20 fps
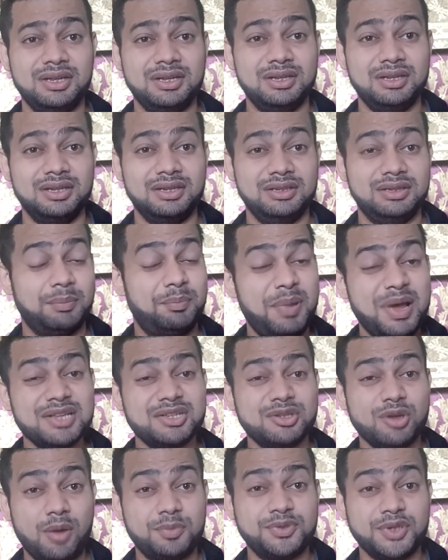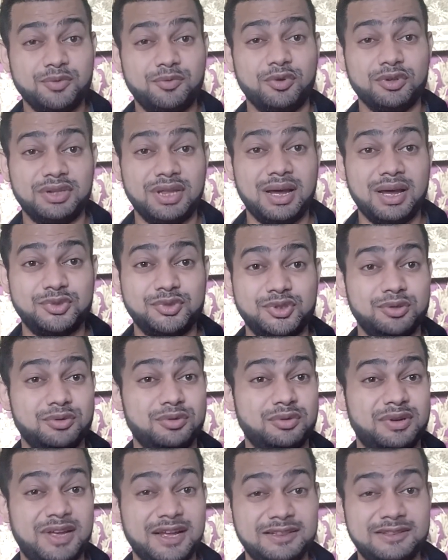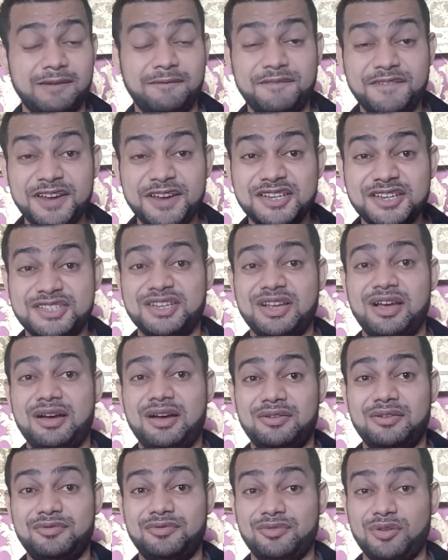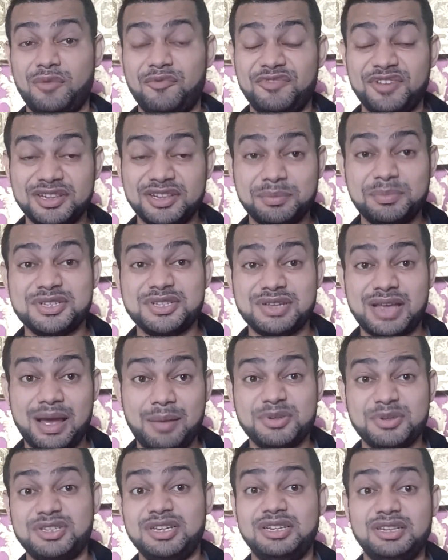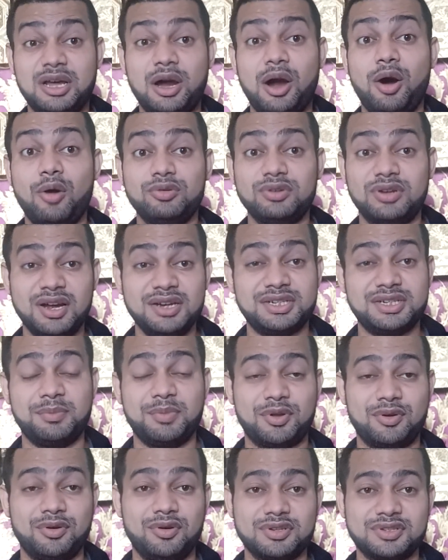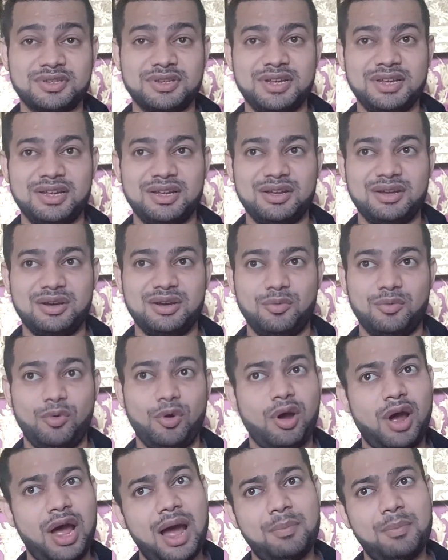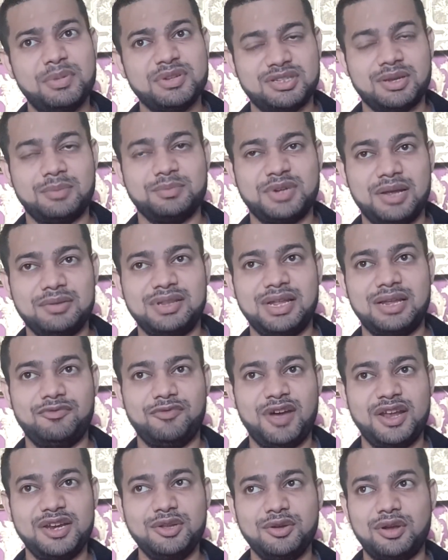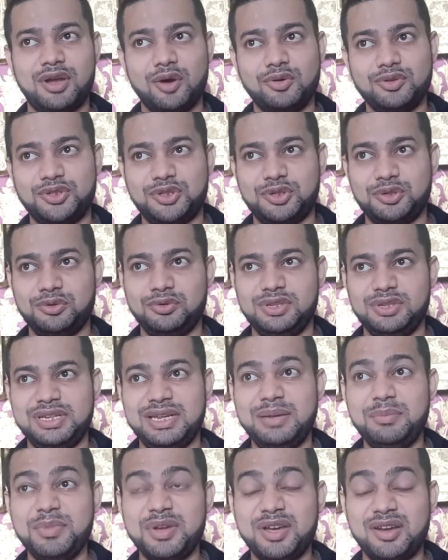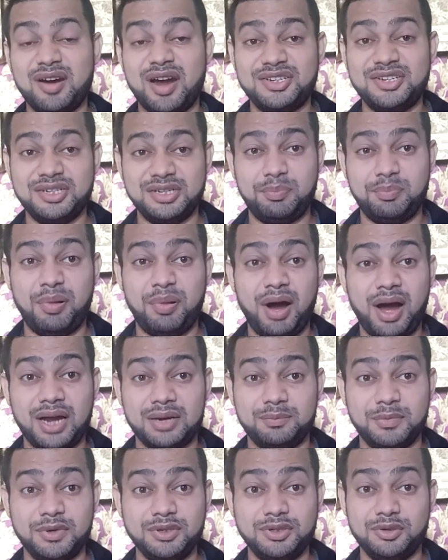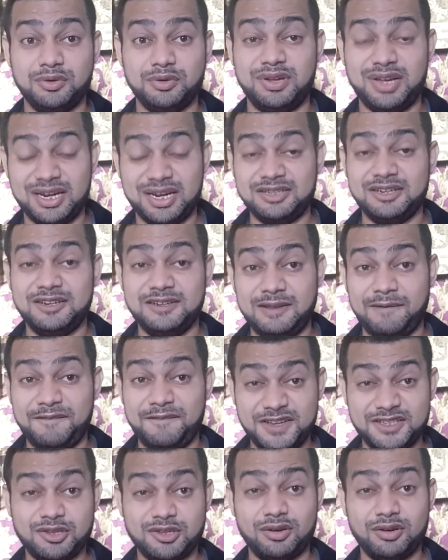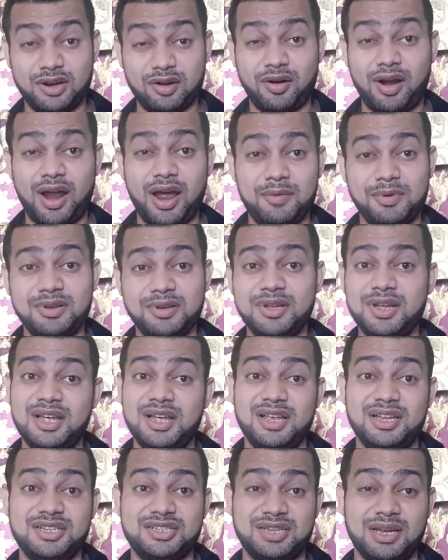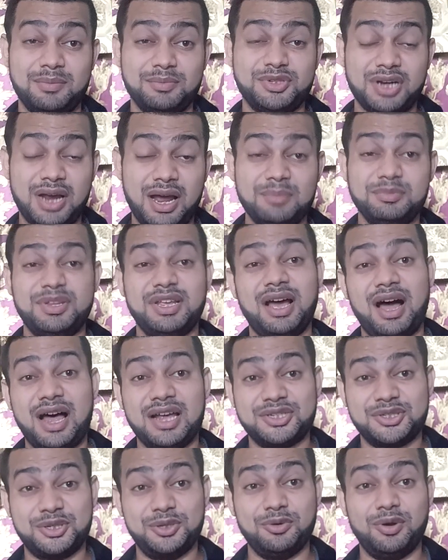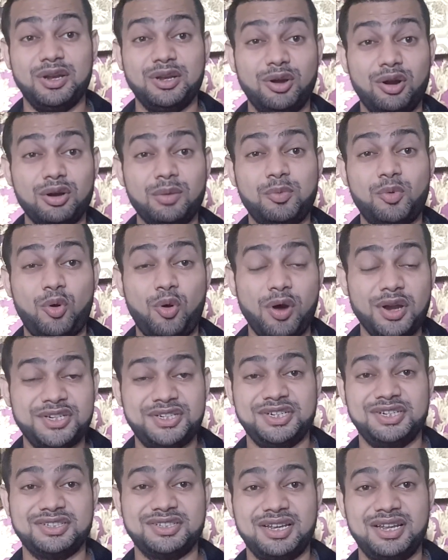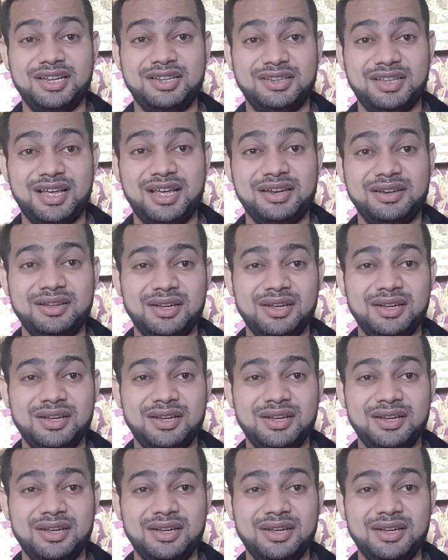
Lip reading: the best option for them to get the visa from Vietnamese embassy in their own country, because what happens sometimes that when you go to the immigration department to get the visa on arrival, sometimes they ask you a lot of questions, and then